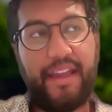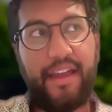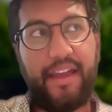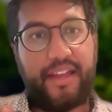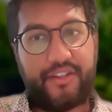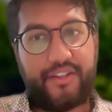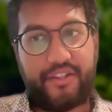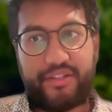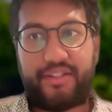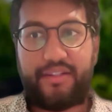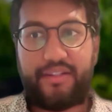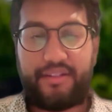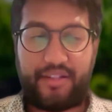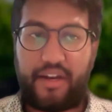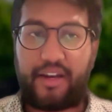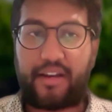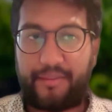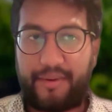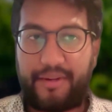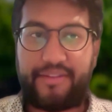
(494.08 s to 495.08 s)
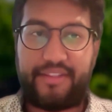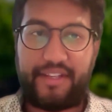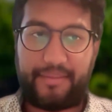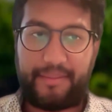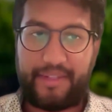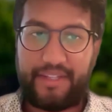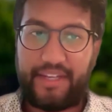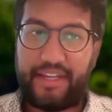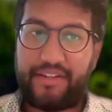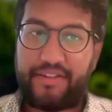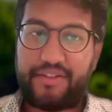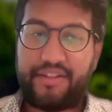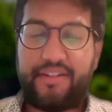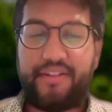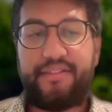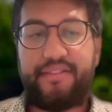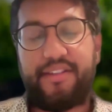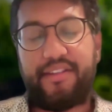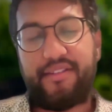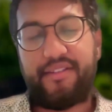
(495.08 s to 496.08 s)
And just to talk about
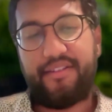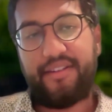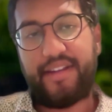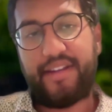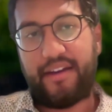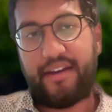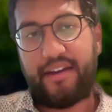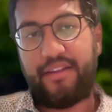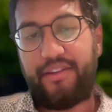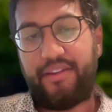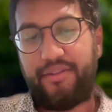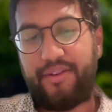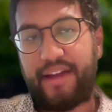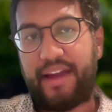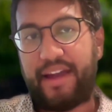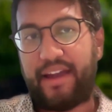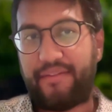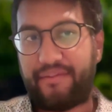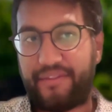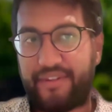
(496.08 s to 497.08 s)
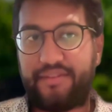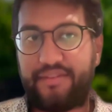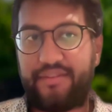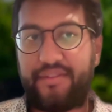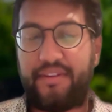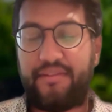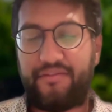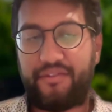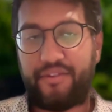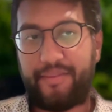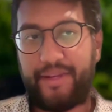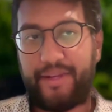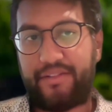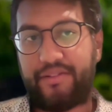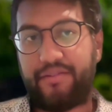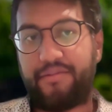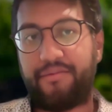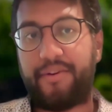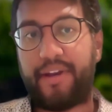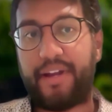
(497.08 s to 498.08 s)
segmentation is that now that you have this
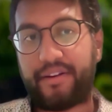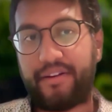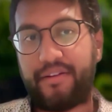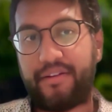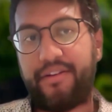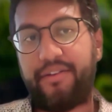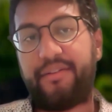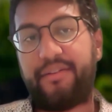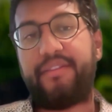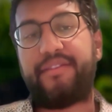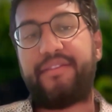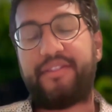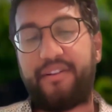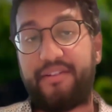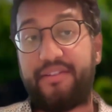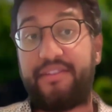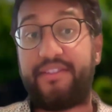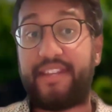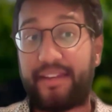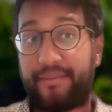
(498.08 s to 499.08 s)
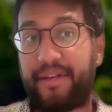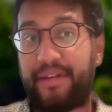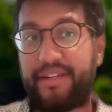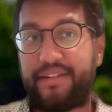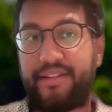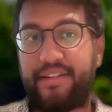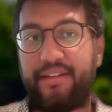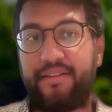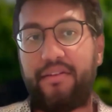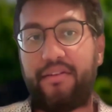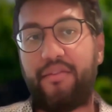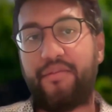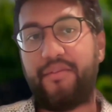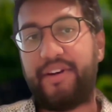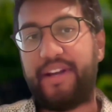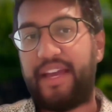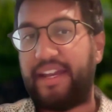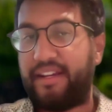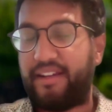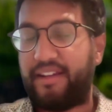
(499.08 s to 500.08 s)
information record, you can start segmenting
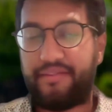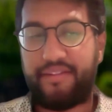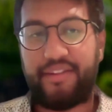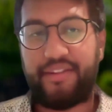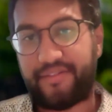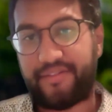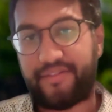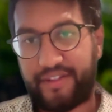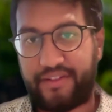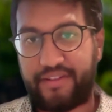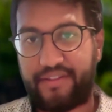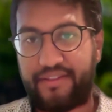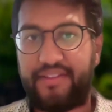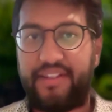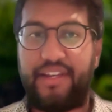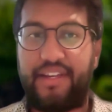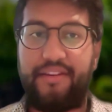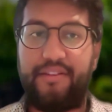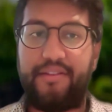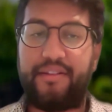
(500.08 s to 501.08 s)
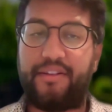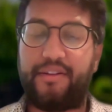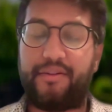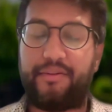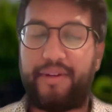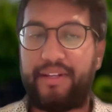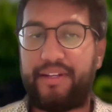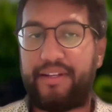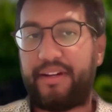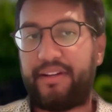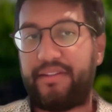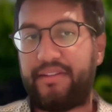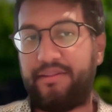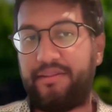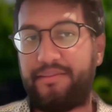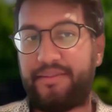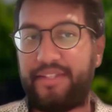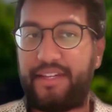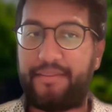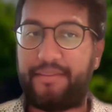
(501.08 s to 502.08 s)
over any of these fields and you can create
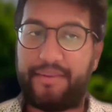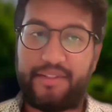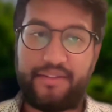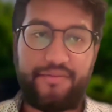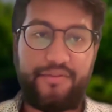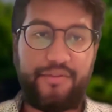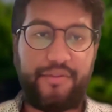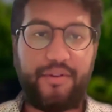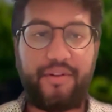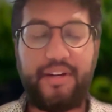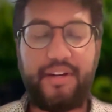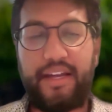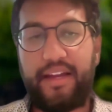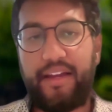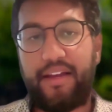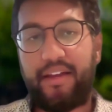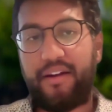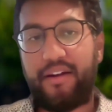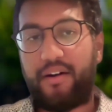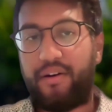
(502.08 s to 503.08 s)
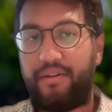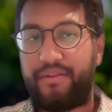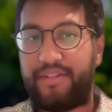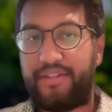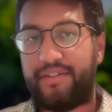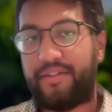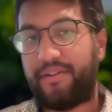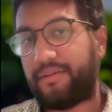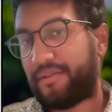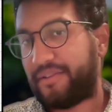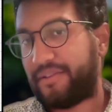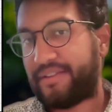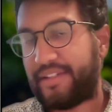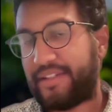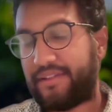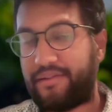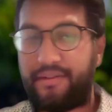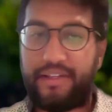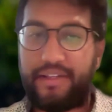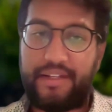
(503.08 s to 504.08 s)
custom segments for all the
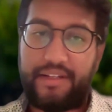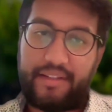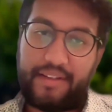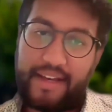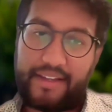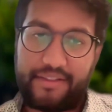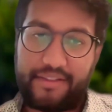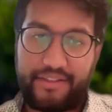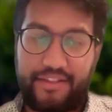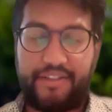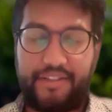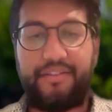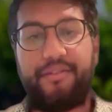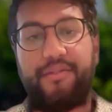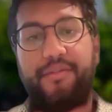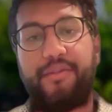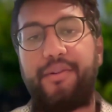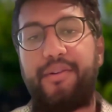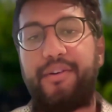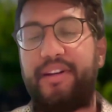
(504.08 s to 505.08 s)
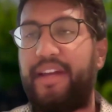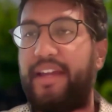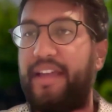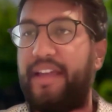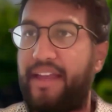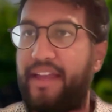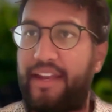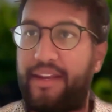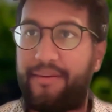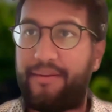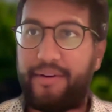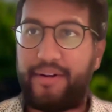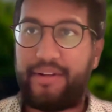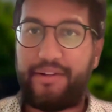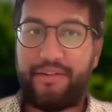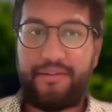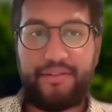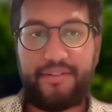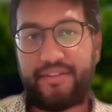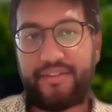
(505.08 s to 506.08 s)
donors that donated last year or
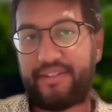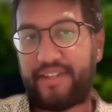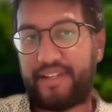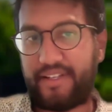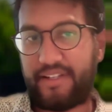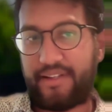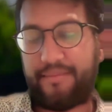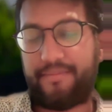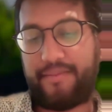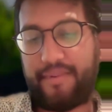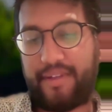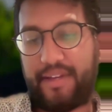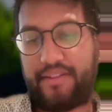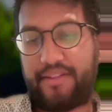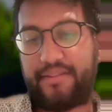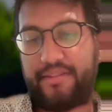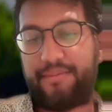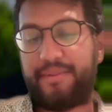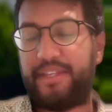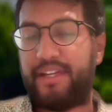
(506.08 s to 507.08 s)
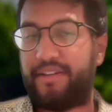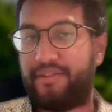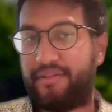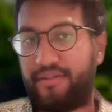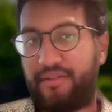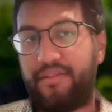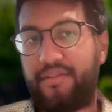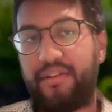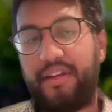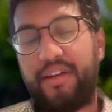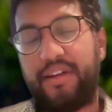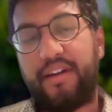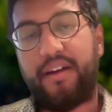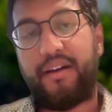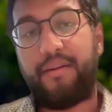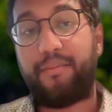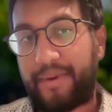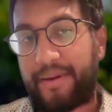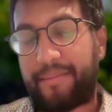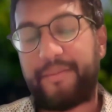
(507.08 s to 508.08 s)
anyone who just signed up as a potential
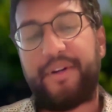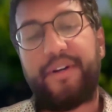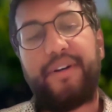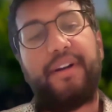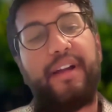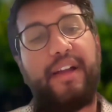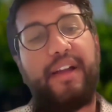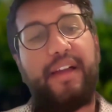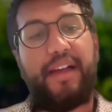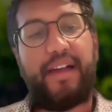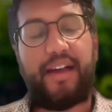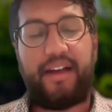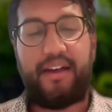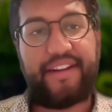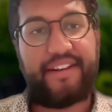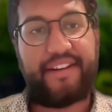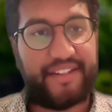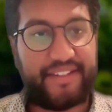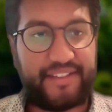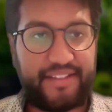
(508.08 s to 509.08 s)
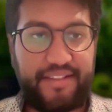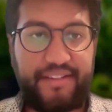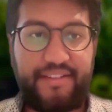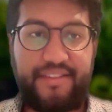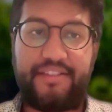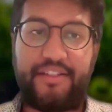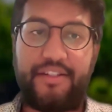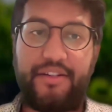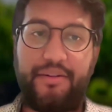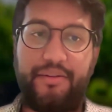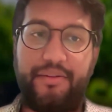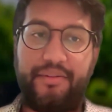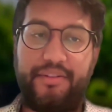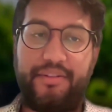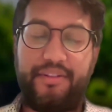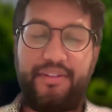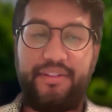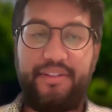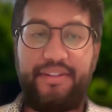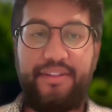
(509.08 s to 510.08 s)
board member candidate.
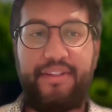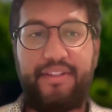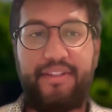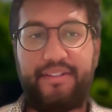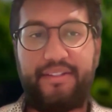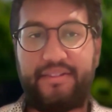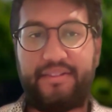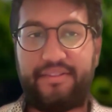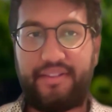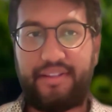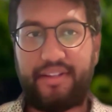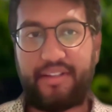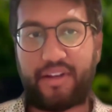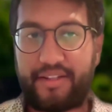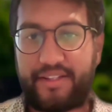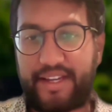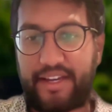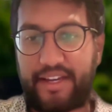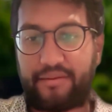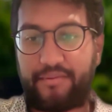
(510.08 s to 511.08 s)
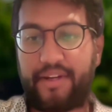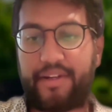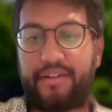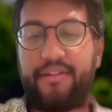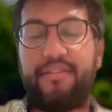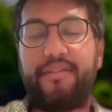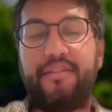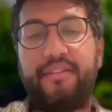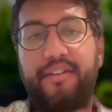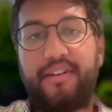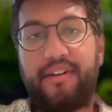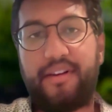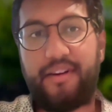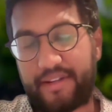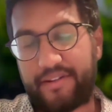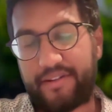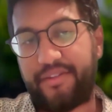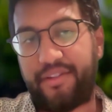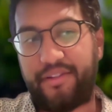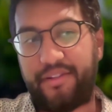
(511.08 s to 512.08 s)
So this contact record
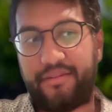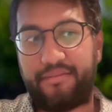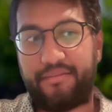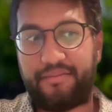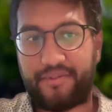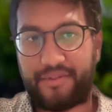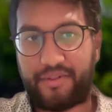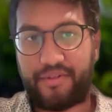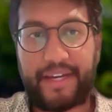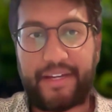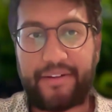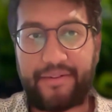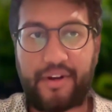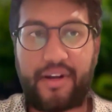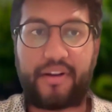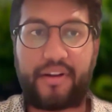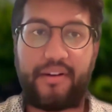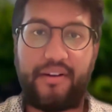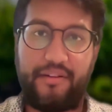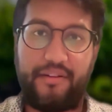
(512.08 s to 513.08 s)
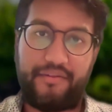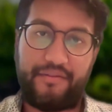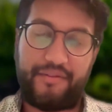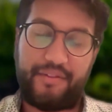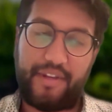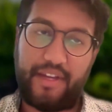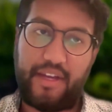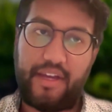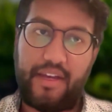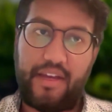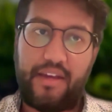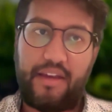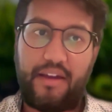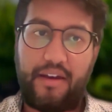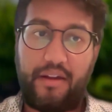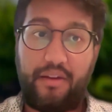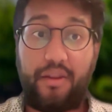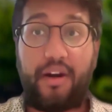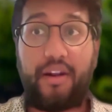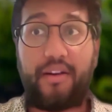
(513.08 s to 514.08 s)
is actually the bedrock of
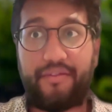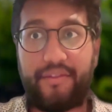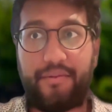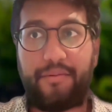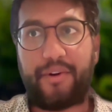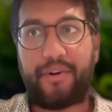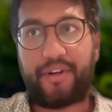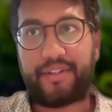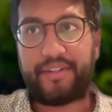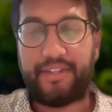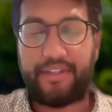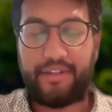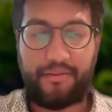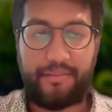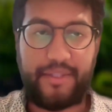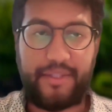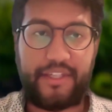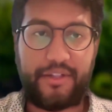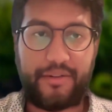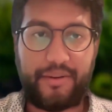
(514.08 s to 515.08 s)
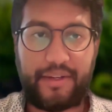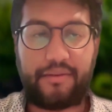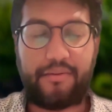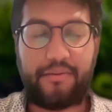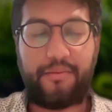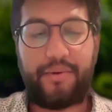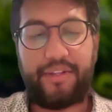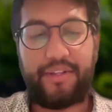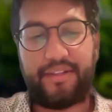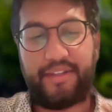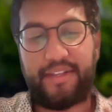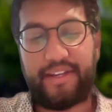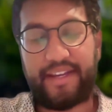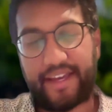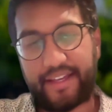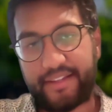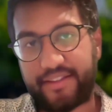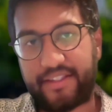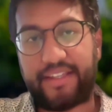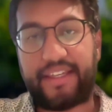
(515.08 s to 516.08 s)
a lot of the work that you'll be doing with
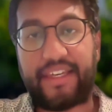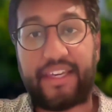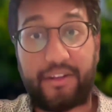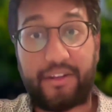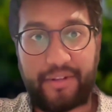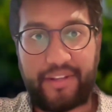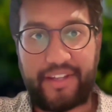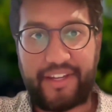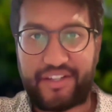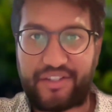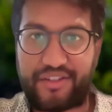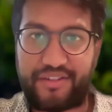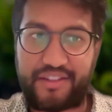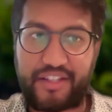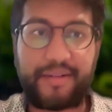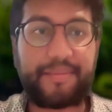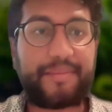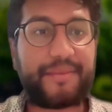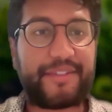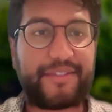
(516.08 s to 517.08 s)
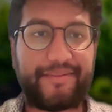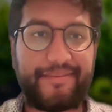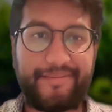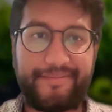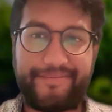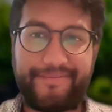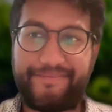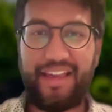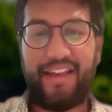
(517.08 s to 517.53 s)
enhancing key relationships.